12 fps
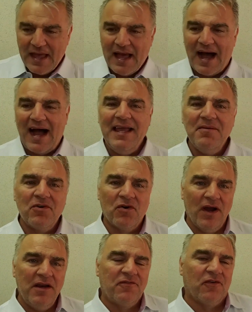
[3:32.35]
I am
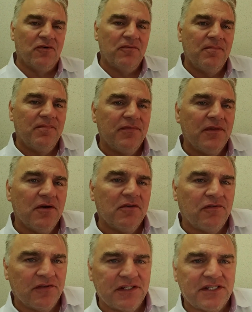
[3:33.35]
grateful
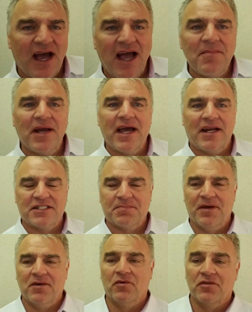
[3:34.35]
for the time I got to
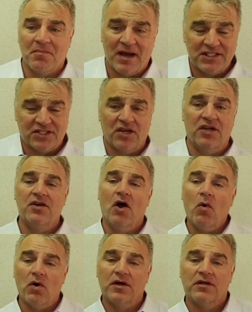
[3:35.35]
spend with my son
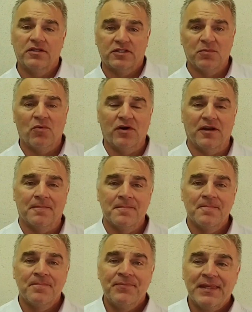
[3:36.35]
Noah this morning.
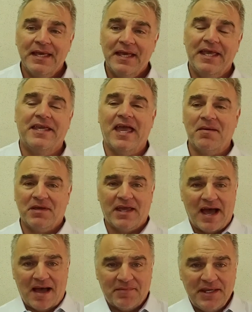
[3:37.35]
He came and
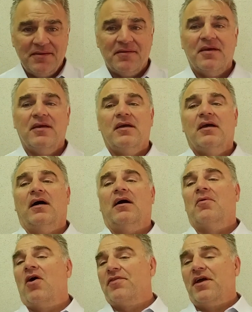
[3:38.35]
got me.
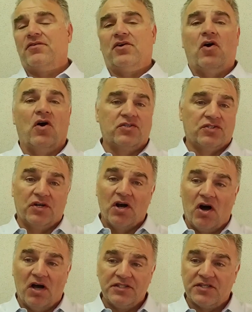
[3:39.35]
All the other cars are
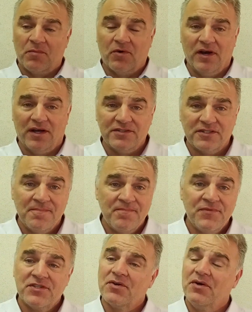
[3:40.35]
gone somewhere else.
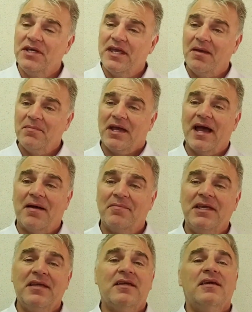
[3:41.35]
So he came and got me,